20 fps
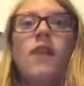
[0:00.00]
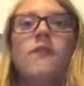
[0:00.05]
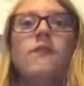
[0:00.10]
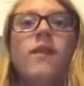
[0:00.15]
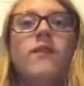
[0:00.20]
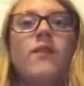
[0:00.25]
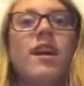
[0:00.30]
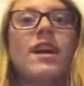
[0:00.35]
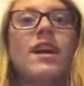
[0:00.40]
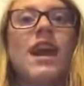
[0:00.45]

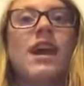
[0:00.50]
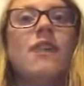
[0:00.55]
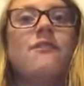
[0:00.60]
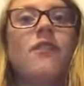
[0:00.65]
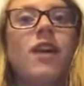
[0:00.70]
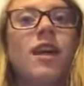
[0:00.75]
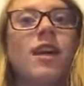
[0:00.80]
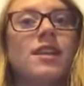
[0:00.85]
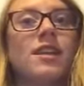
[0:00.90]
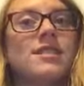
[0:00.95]
Five, I can't
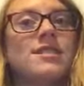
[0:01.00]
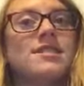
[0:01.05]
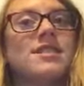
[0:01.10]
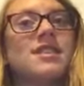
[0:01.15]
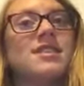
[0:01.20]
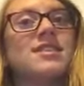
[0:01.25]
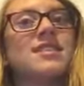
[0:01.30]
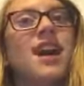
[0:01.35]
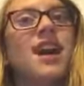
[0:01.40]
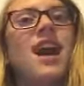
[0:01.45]
fight it.
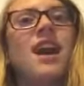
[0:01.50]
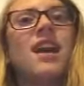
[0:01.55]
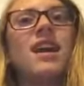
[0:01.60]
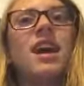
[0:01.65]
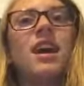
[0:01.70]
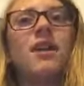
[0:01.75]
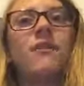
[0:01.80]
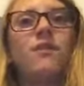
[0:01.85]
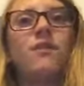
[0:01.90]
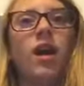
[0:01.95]
Six, I
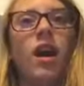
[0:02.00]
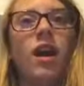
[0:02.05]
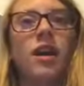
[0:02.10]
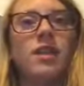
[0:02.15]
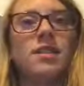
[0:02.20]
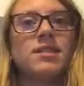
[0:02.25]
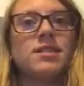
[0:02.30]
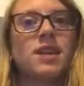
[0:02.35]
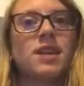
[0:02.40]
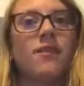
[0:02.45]
can't
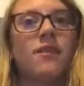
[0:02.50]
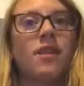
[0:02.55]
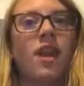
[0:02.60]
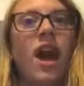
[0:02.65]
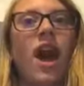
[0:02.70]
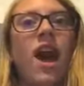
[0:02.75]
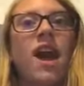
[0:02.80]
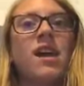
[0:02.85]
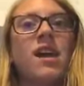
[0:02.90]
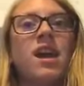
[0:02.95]
fight it. Seven,
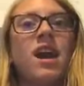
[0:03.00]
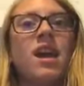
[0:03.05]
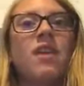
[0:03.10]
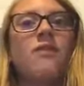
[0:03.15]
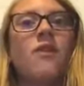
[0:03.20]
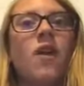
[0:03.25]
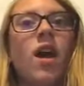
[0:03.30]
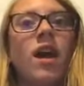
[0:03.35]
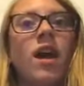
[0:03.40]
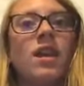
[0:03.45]
I
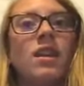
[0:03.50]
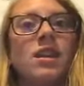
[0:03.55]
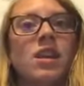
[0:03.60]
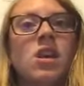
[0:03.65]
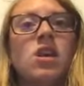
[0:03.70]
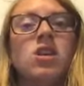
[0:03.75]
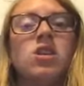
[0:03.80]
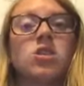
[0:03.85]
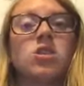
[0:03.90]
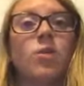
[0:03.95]
can't fight it.
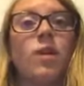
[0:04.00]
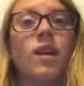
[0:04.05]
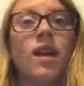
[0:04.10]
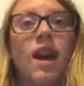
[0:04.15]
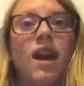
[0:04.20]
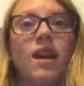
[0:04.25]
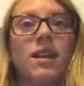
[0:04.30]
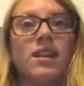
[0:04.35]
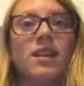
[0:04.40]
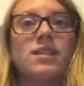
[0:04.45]
So I
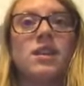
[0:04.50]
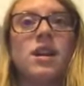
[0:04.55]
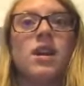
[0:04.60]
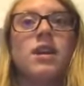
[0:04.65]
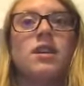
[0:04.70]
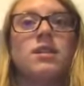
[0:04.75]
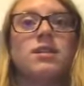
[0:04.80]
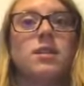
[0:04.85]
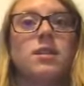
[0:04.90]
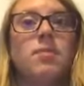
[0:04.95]
hide it.
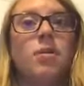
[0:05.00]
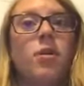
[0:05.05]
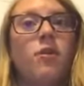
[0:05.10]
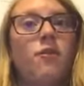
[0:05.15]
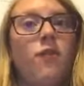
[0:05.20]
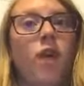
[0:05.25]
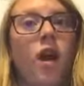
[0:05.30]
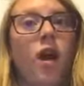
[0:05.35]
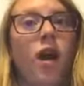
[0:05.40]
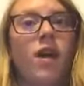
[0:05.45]
People
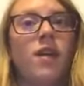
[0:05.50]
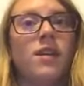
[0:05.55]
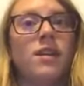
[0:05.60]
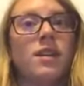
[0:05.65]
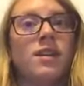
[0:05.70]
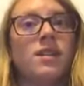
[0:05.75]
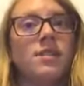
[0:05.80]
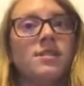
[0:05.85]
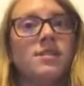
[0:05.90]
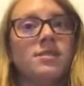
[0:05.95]
fine
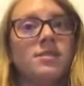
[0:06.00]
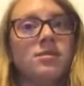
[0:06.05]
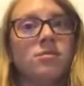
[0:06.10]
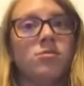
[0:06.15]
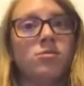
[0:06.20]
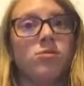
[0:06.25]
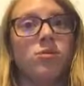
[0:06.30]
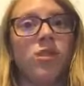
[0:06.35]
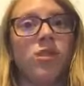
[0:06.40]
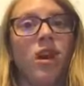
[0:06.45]

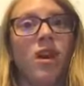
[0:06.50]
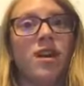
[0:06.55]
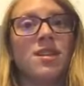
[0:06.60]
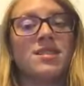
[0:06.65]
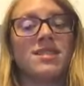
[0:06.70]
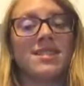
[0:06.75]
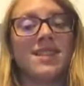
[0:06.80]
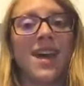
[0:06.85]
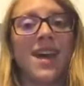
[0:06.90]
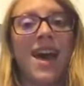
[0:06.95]
into the
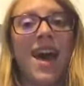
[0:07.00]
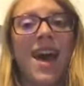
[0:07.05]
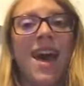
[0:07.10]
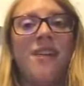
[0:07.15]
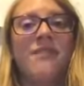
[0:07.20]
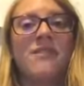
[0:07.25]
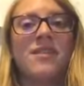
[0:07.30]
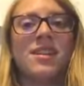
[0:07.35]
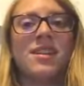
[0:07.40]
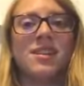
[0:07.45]

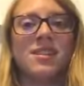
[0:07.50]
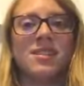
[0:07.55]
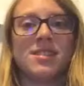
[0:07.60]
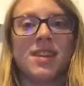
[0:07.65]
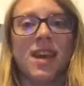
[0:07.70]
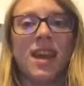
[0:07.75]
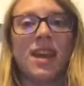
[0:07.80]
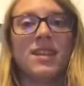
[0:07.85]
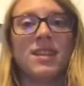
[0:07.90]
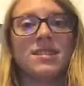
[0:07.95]
seven
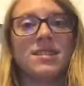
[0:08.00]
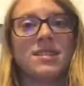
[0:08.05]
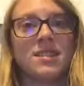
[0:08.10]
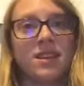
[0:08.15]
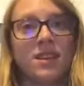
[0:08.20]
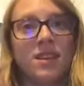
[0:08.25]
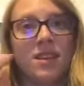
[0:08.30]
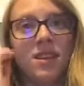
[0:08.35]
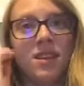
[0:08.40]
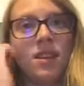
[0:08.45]
deadly
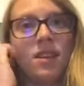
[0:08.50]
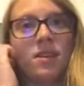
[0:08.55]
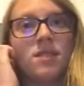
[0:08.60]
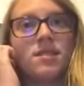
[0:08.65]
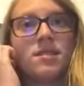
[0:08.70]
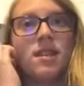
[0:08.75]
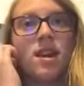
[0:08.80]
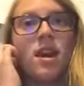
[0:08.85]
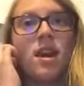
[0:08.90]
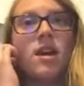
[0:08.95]

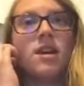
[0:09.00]
sins.